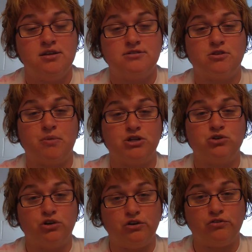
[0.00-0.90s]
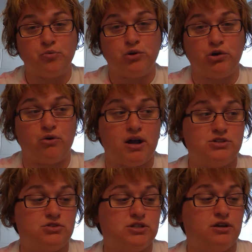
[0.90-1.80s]
So make sure you
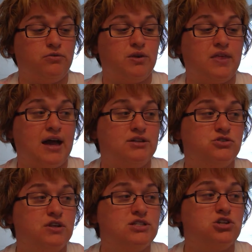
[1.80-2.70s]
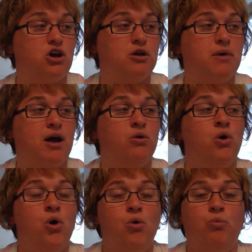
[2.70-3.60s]
familiarize yourself with that. So let's talk about
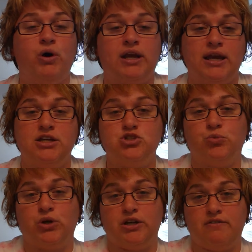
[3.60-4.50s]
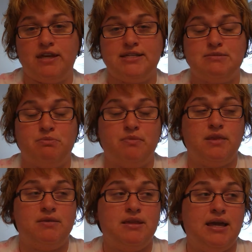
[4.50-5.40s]
what each one of these
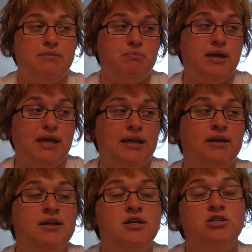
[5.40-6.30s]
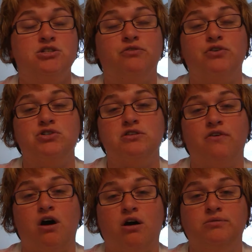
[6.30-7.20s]
mean. So first of
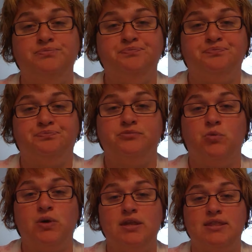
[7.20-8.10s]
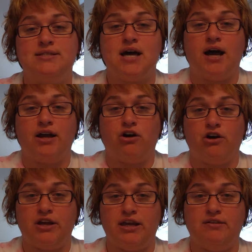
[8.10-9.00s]
all, with this
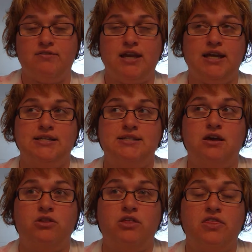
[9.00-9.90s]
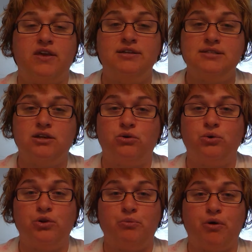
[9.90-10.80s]
hierarchy of needs, the things that are
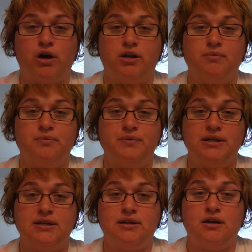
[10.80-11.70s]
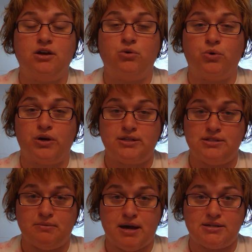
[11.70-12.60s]
on the bottom, according
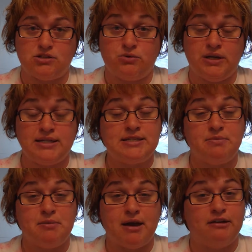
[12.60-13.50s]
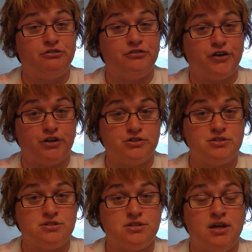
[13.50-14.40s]
to Maslow, need to be met
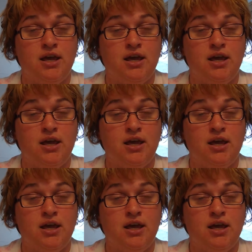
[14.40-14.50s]
first.